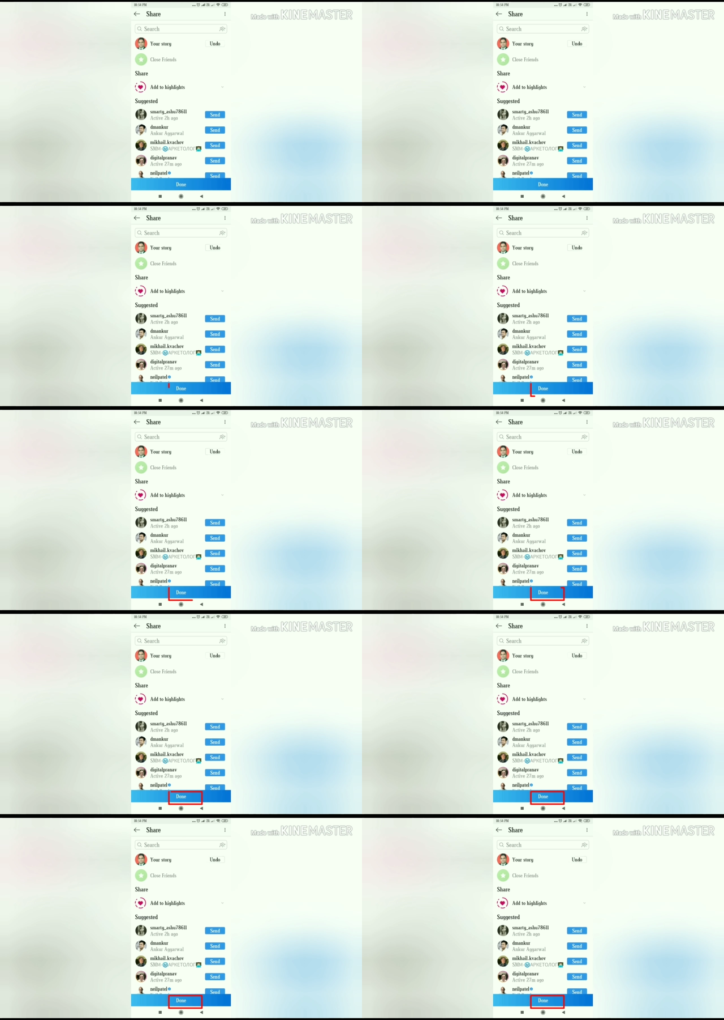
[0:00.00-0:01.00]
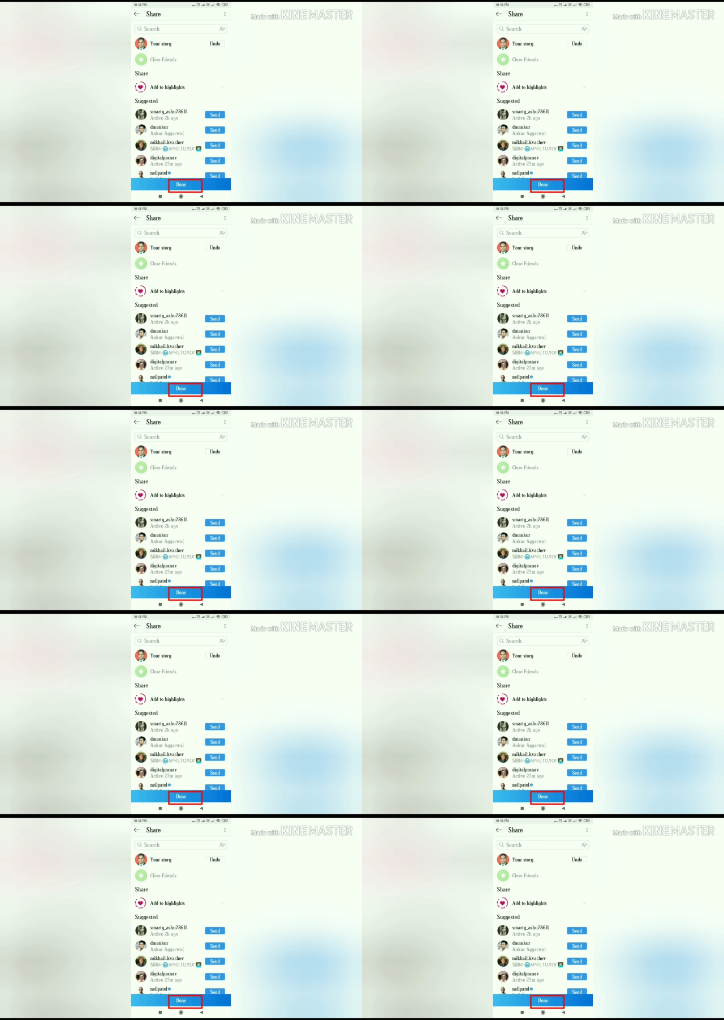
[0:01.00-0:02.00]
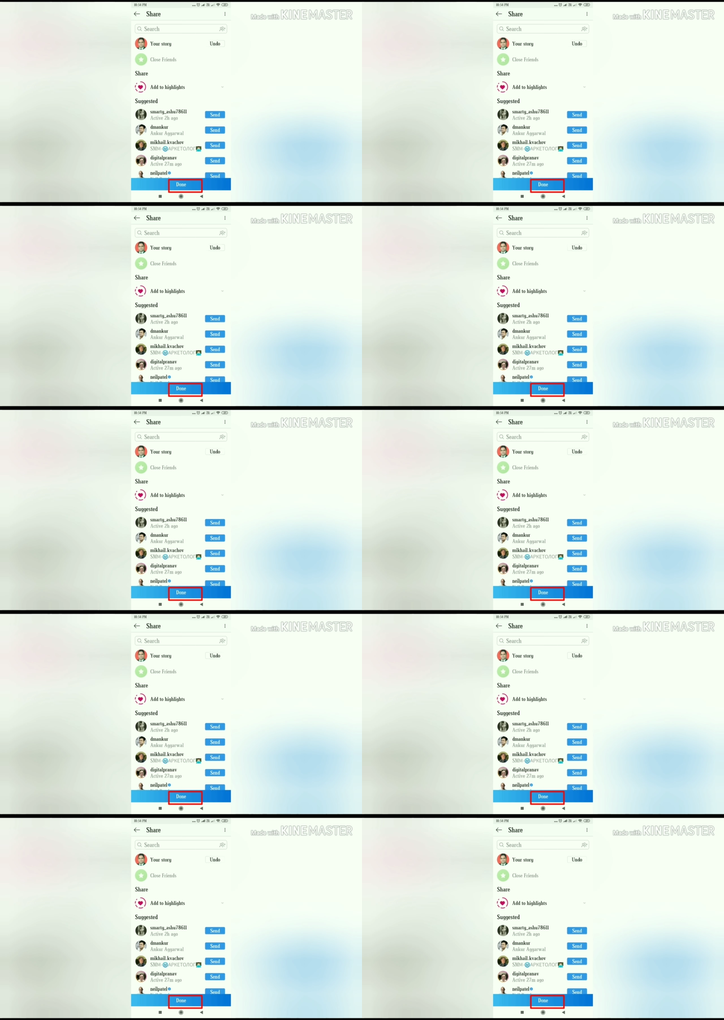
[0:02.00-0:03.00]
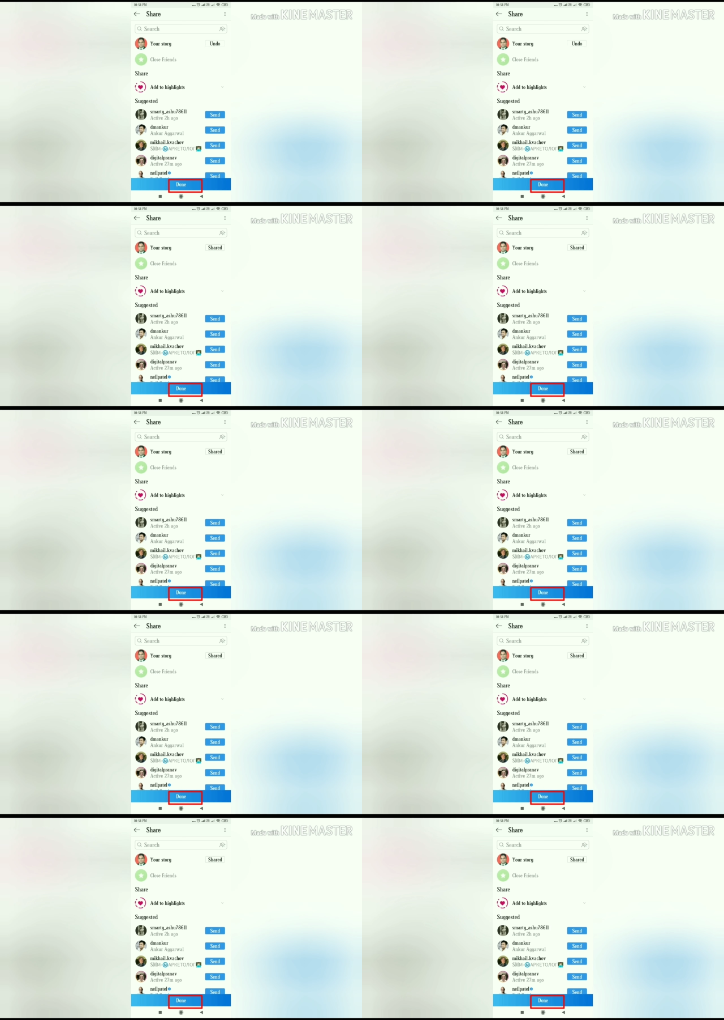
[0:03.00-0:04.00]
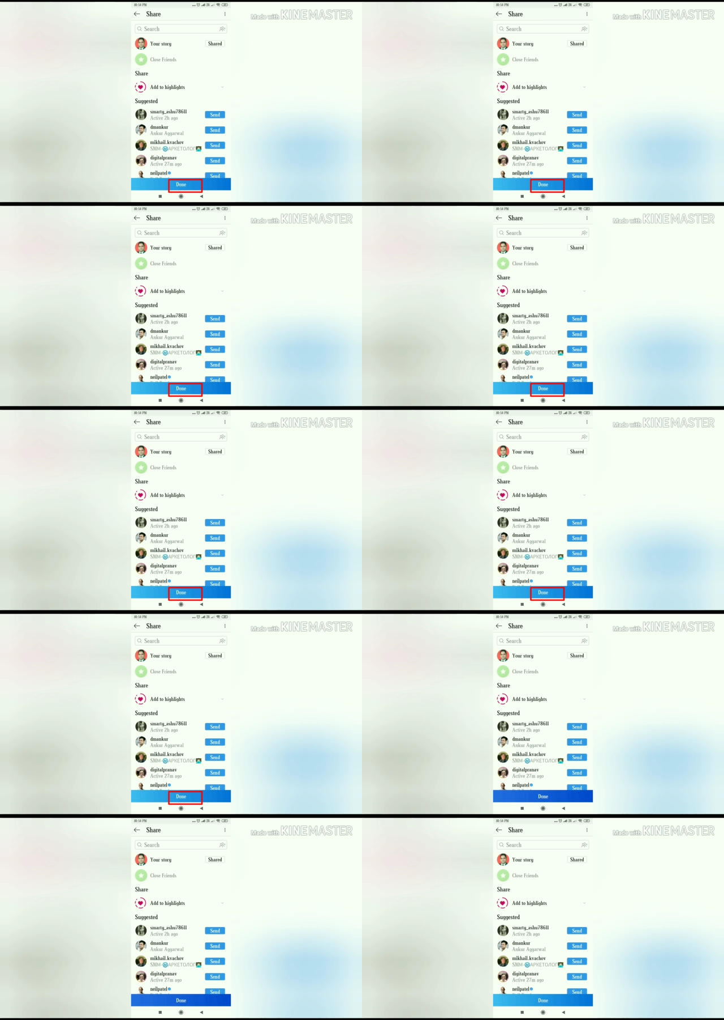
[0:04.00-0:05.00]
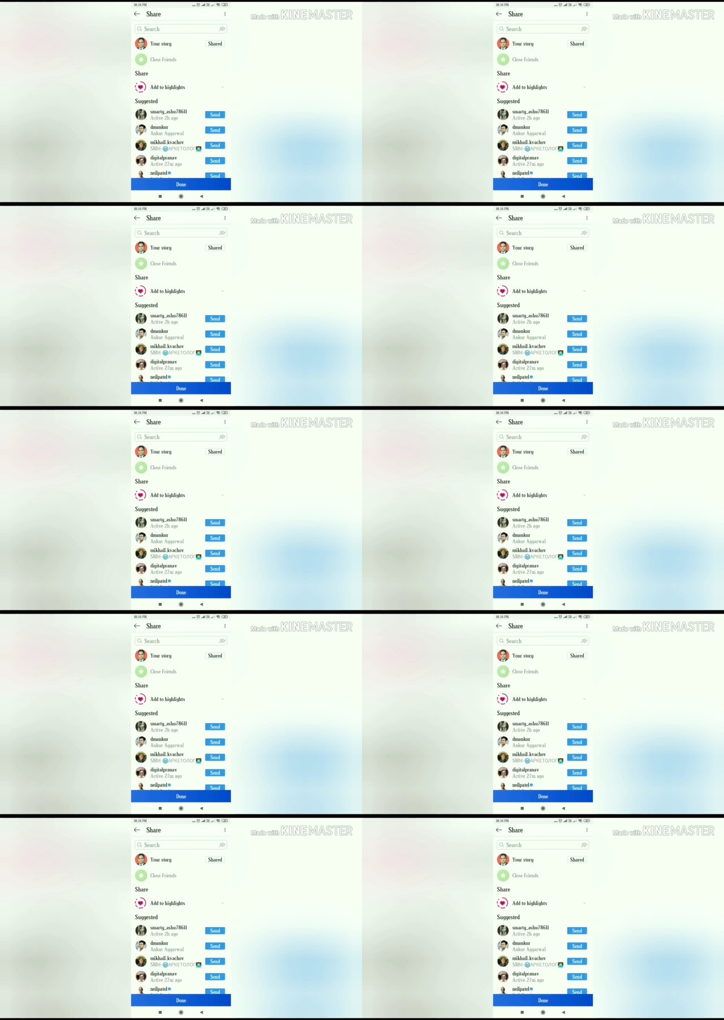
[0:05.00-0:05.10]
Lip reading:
[unreadable: no face in view]